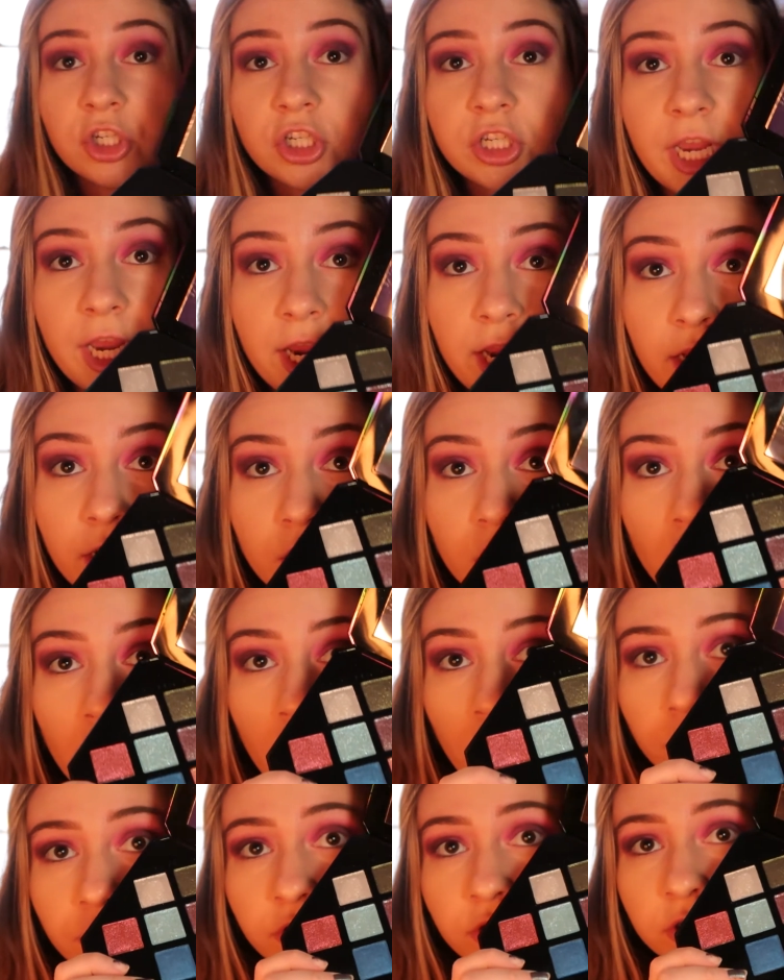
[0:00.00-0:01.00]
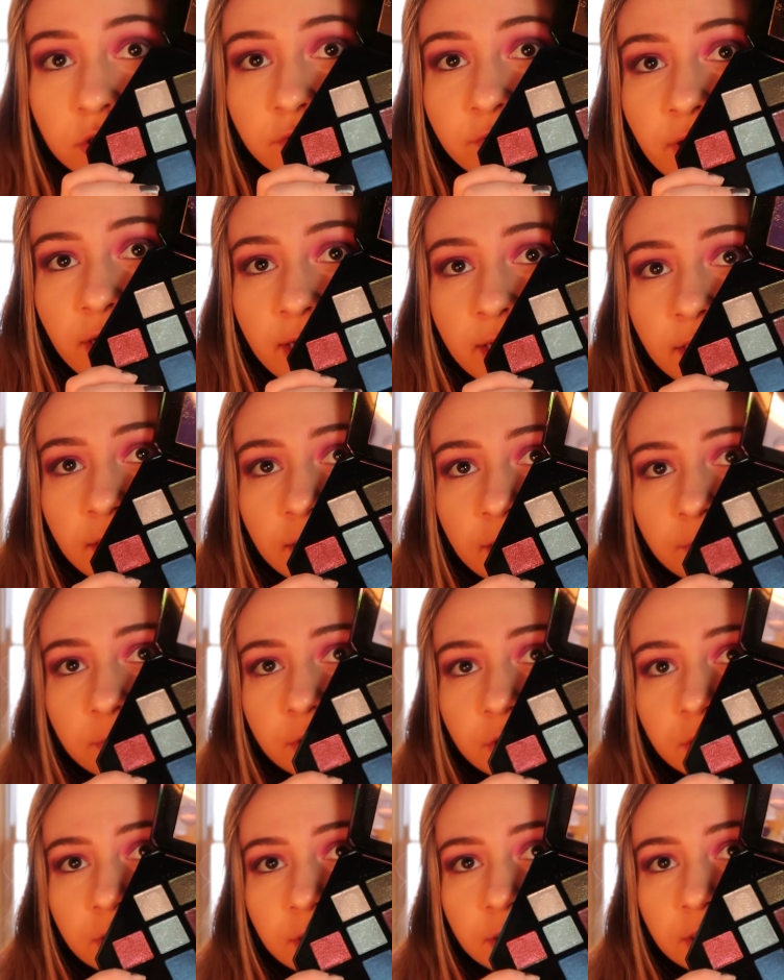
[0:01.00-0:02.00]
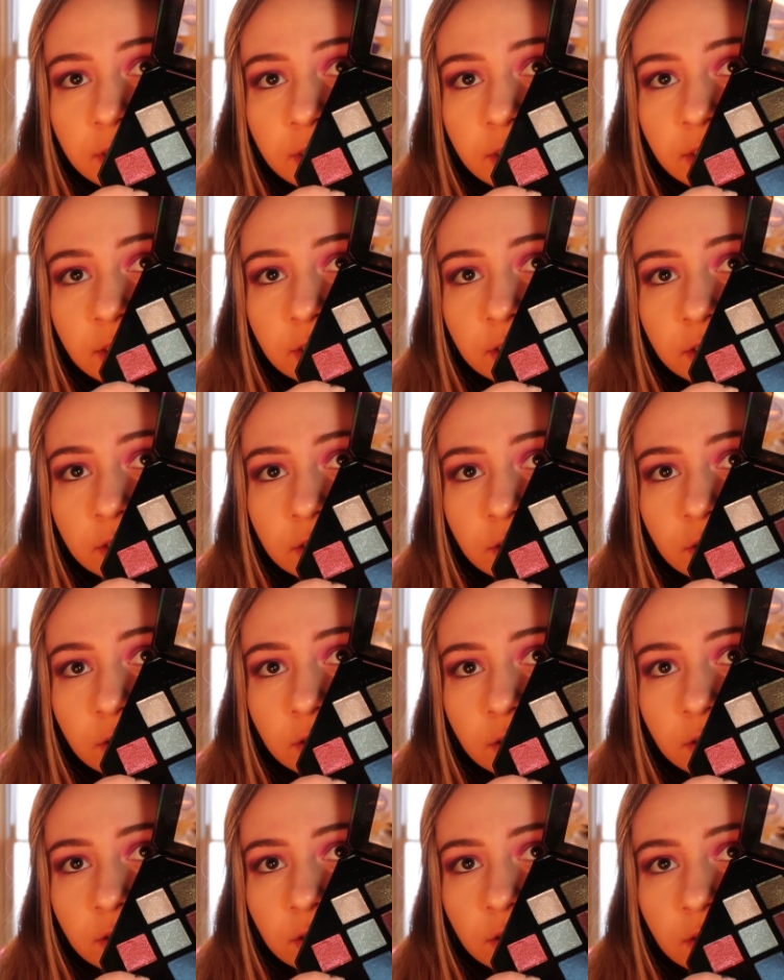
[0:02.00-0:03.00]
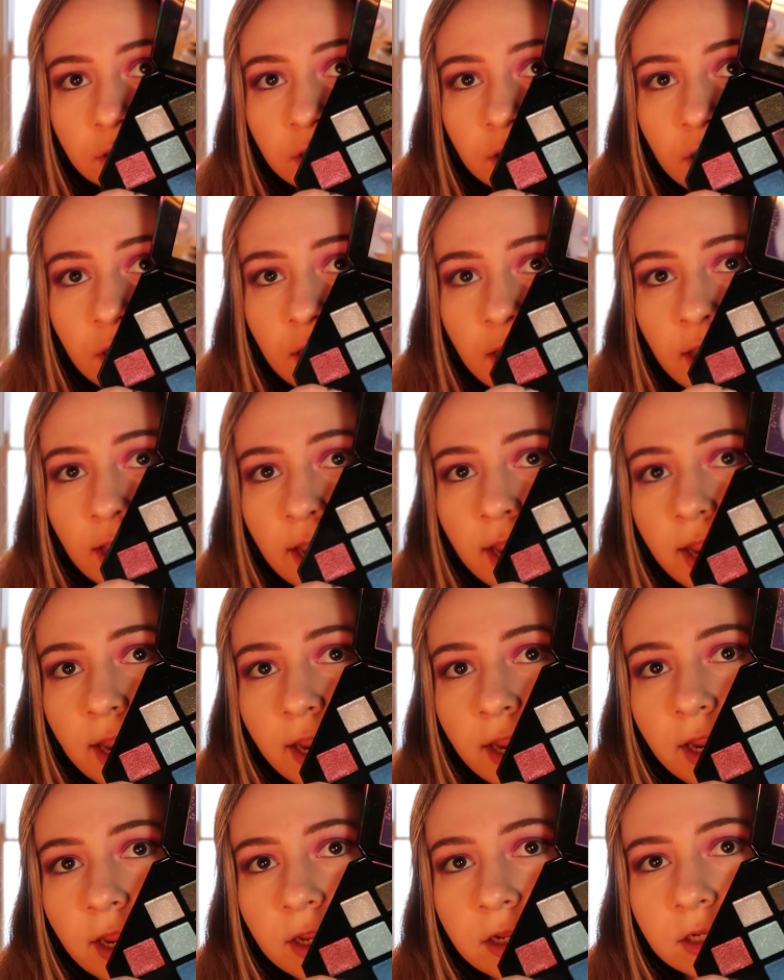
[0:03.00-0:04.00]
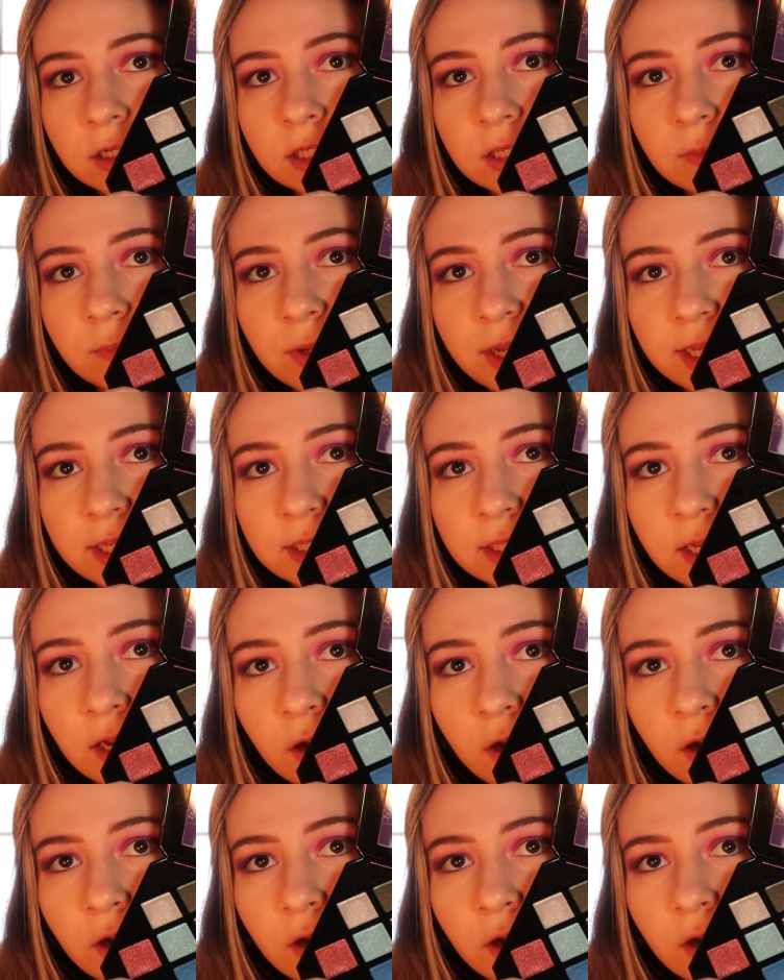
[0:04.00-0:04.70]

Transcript: shade Ultraviolet, which is here, and Space